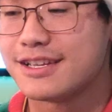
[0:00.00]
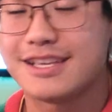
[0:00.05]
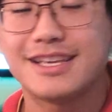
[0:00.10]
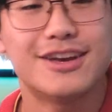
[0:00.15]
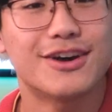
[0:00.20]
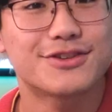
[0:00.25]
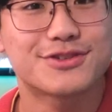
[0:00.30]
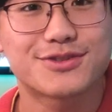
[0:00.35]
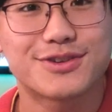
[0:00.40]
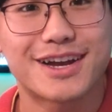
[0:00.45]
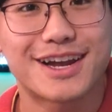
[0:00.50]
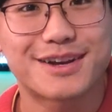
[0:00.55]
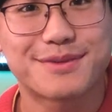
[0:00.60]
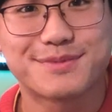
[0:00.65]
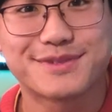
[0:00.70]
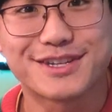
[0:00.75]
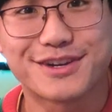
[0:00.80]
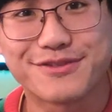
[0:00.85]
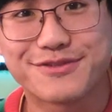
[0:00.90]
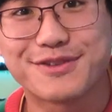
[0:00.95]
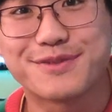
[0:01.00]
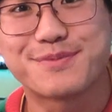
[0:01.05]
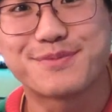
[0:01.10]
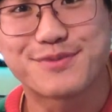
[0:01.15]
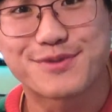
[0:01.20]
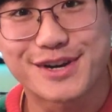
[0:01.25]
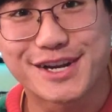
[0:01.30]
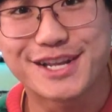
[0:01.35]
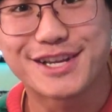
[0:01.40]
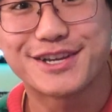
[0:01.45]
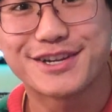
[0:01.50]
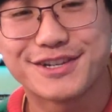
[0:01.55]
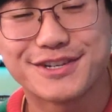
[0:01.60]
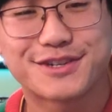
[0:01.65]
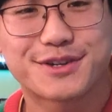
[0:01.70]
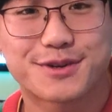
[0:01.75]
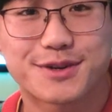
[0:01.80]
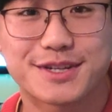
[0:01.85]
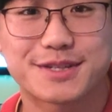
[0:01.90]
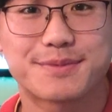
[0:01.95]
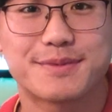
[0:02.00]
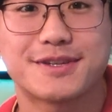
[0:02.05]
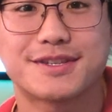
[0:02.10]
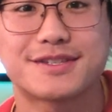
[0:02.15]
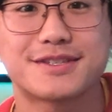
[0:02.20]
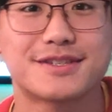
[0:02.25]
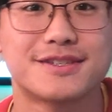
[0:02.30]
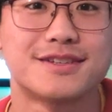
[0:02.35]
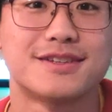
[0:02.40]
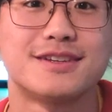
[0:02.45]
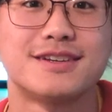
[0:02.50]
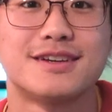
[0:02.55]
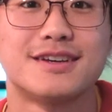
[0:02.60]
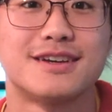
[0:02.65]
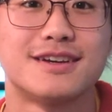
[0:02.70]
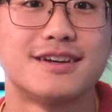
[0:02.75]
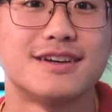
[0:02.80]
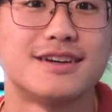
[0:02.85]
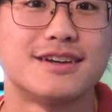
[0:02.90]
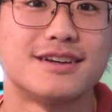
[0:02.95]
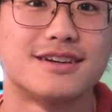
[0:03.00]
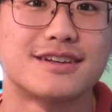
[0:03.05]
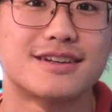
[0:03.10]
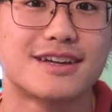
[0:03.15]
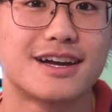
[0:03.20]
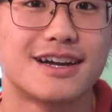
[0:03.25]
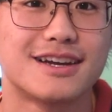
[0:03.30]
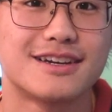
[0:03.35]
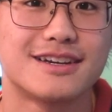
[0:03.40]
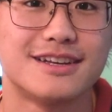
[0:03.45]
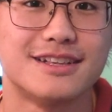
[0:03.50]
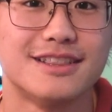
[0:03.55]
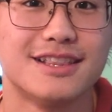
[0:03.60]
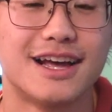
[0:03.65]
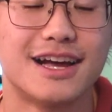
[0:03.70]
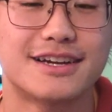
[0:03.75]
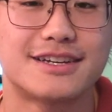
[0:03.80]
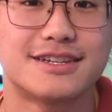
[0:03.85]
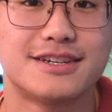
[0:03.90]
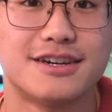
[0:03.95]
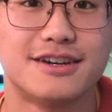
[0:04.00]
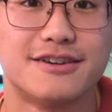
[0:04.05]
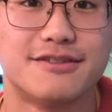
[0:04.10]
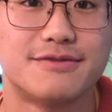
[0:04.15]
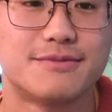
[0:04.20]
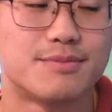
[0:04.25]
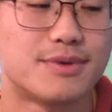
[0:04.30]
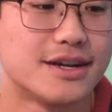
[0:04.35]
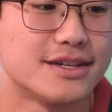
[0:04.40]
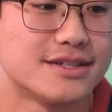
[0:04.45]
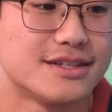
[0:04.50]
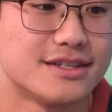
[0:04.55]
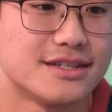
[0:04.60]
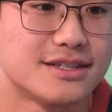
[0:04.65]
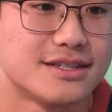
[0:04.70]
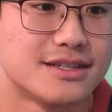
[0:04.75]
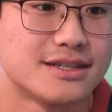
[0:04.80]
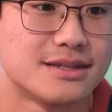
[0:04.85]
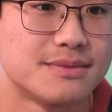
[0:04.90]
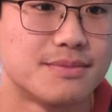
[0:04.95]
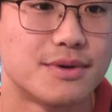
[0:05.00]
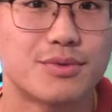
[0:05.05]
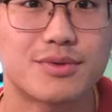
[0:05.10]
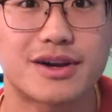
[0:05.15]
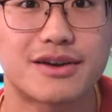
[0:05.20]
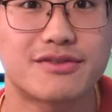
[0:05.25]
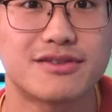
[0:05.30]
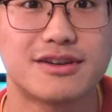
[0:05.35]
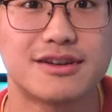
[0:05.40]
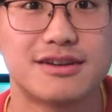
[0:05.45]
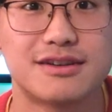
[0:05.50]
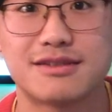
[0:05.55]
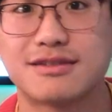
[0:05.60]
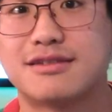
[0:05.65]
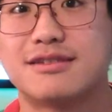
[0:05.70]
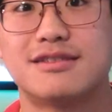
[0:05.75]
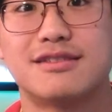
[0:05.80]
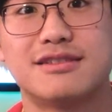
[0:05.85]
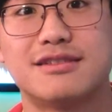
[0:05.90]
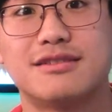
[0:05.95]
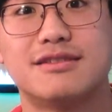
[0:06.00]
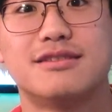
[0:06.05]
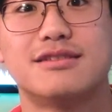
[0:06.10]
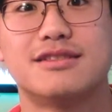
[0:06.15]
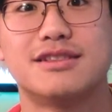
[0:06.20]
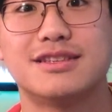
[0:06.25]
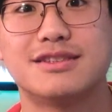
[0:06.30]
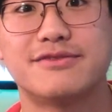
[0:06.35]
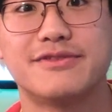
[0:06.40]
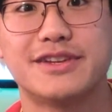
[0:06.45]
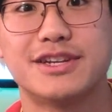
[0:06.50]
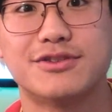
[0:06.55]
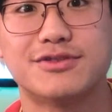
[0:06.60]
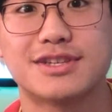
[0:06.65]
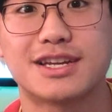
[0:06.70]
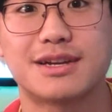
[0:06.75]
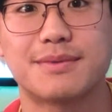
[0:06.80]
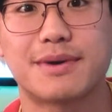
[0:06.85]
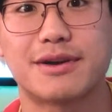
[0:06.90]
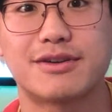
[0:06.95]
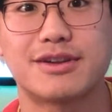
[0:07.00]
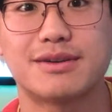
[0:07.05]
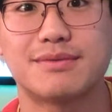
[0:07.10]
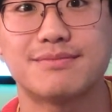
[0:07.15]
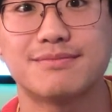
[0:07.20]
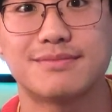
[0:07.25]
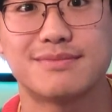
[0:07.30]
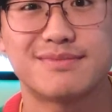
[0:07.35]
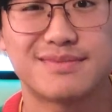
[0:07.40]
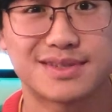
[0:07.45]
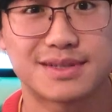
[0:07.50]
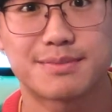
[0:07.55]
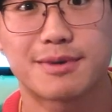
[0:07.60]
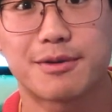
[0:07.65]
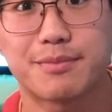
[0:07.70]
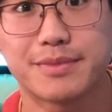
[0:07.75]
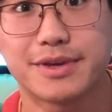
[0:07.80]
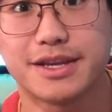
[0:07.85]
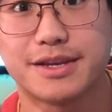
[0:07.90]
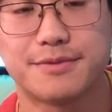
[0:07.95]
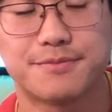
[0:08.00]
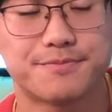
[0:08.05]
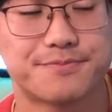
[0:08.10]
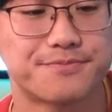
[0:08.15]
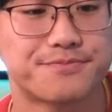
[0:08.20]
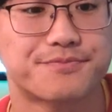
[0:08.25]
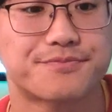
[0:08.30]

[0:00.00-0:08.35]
He also had himself a pretty good Christmas. Got a lot of presents, but whatever. This video is not about him, it's about me.